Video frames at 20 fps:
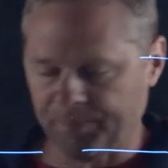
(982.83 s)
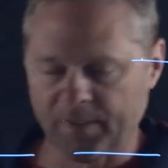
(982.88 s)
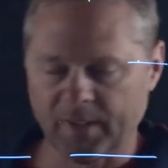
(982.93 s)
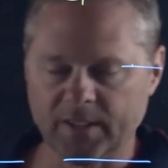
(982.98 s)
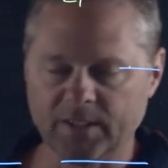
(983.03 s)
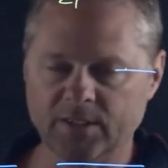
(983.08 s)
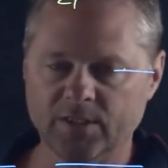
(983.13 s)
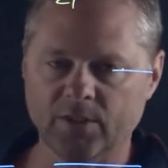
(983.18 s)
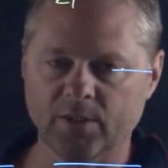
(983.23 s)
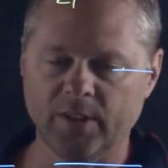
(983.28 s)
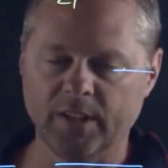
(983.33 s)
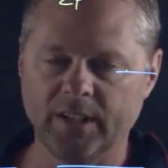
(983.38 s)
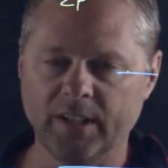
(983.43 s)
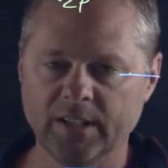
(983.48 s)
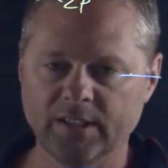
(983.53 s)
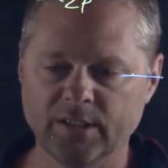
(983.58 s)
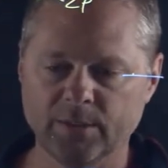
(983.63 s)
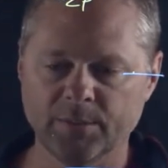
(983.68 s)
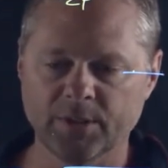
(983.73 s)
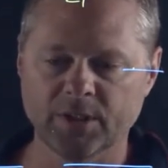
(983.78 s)
And so they
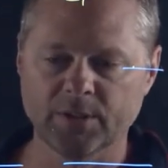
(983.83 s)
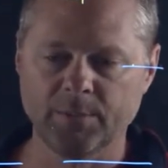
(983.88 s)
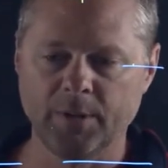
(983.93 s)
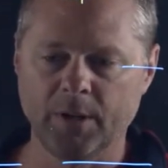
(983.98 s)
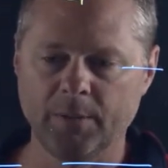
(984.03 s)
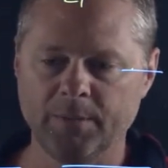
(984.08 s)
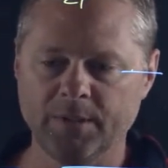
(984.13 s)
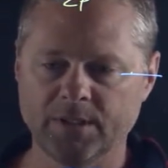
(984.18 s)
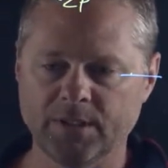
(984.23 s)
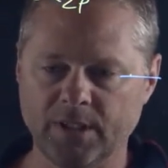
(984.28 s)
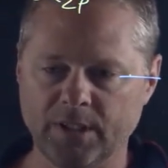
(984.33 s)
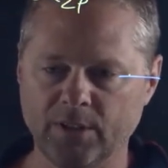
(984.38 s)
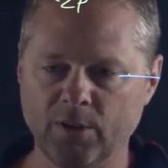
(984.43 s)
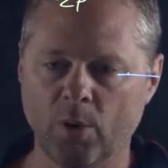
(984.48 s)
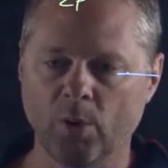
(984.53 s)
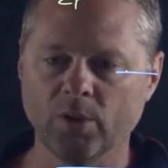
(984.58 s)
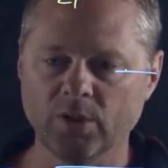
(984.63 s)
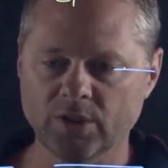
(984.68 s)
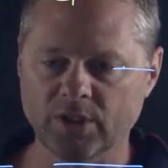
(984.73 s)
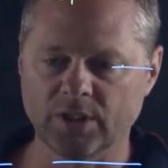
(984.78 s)
did some experiments. They
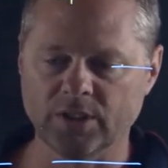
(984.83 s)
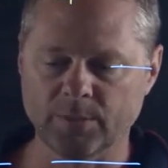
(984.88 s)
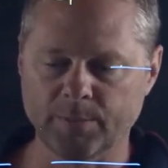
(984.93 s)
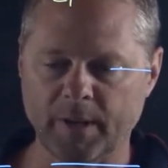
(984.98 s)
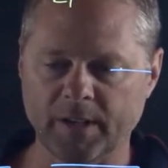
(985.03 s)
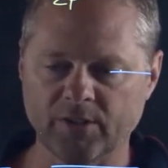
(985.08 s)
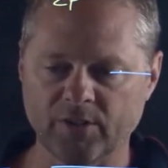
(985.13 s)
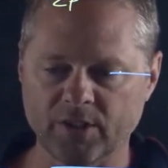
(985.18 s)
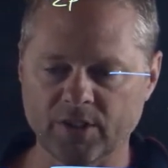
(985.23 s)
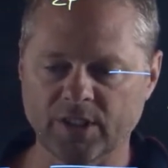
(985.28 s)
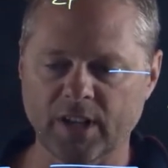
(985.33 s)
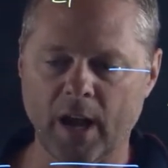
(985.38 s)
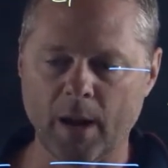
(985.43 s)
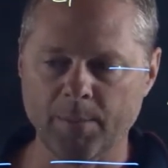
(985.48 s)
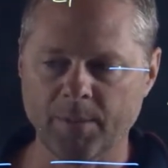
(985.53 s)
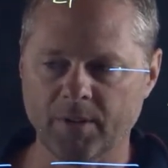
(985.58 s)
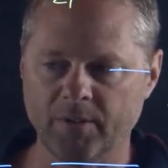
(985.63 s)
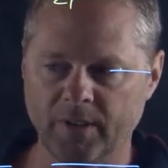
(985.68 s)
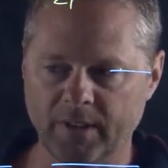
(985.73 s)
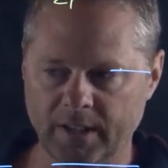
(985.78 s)
noticed that
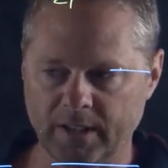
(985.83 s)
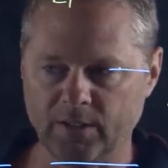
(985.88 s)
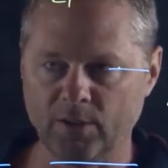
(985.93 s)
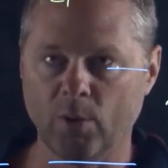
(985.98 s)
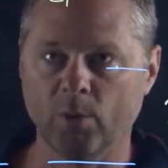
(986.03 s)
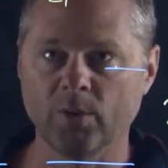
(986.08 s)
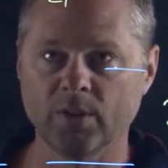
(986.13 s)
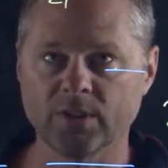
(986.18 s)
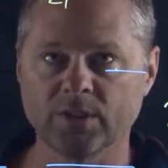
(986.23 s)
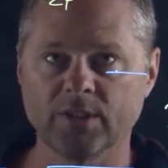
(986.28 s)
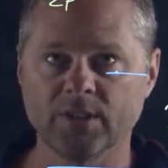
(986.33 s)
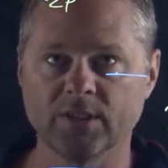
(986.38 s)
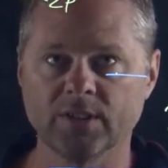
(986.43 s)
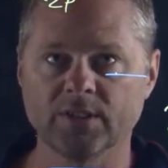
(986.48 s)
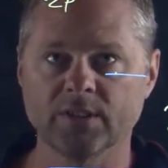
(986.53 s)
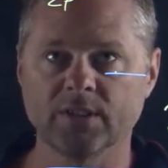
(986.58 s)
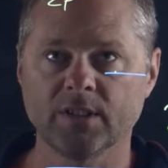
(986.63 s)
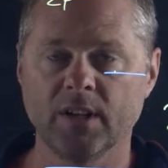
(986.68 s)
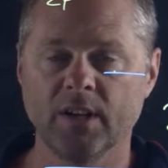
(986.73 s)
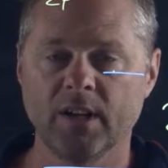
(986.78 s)
spectroscopically, they noticed
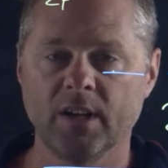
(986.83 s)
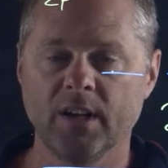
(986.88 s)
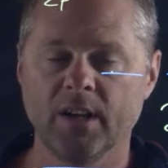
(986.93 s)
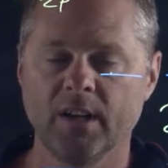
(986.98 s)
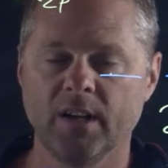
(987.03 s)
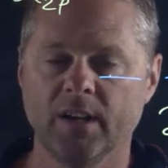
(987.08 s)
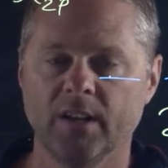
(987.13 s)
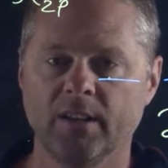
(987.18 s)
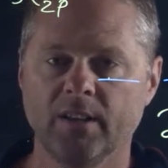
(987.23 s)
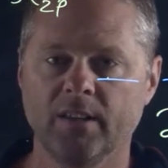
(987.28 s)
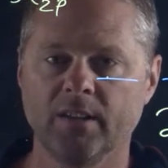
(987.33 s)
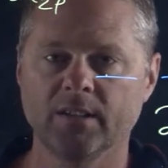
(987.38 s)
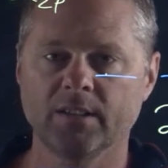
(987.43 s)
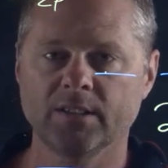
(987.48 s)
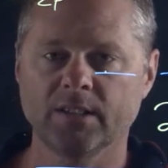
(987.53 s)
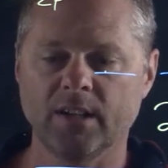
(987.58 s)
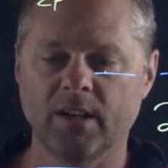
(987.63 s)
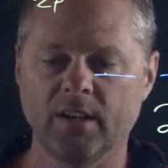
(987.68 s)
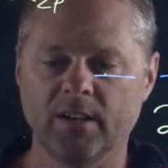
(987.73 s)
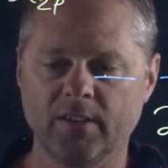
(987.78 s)
this is
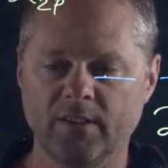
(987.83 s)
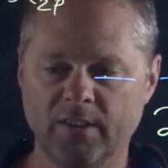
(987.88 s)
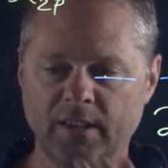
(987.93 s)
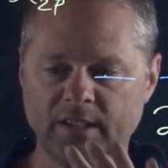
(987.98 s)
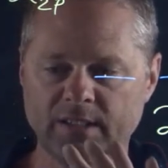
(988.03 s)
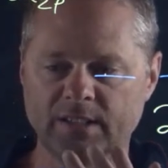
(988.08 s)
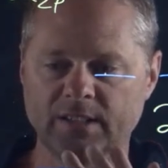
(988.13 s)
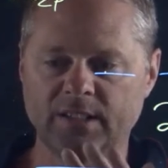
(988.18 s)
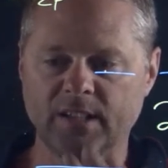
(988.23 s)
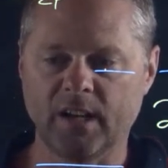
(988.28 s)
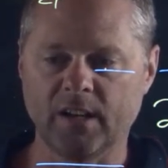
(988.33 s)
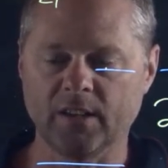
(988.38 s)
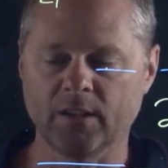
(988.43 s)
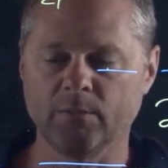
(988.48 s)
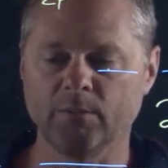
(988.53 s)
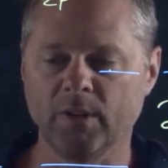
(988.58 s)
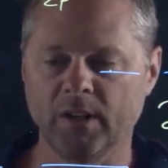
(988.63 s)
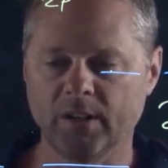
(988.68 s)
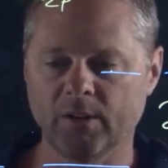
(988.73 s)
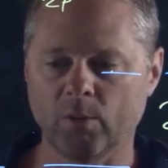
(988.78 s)
how the
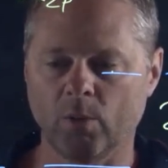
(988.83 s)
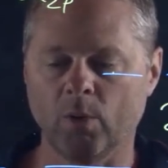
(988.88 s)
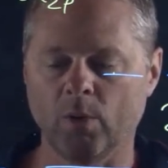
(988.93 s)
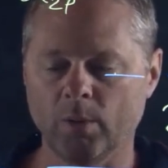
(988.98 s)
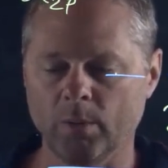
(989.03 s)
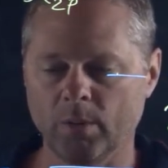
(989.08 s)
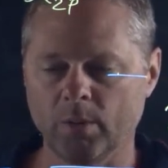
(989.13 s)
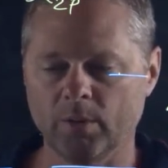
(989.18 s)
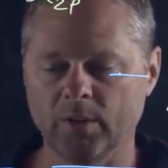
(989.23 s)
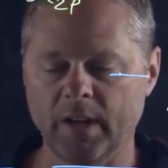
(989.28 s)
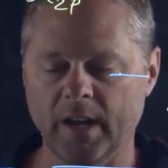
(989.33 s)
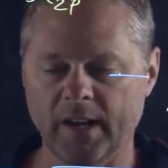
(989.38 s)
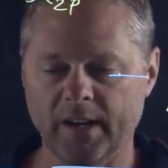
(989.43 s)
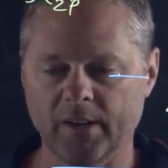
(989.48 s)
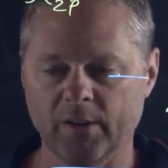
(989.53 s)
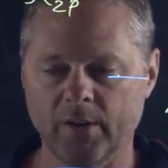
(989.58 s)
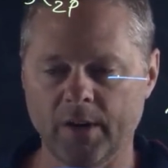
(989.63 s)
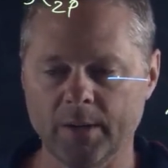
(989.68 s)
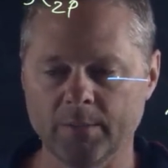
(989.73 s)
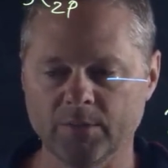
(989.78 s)
molecular orbital
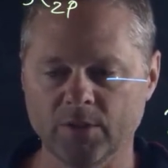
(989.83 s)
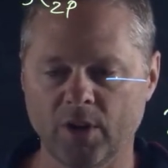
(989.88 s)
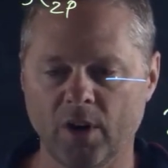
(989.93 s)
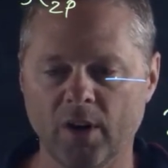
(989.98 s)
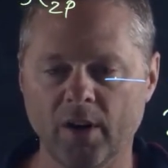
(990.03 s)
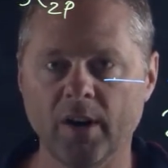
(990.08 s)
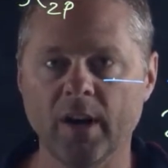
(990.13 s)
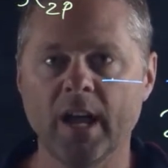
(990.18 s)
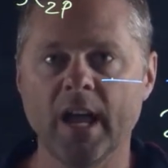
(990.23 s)
diagrams are.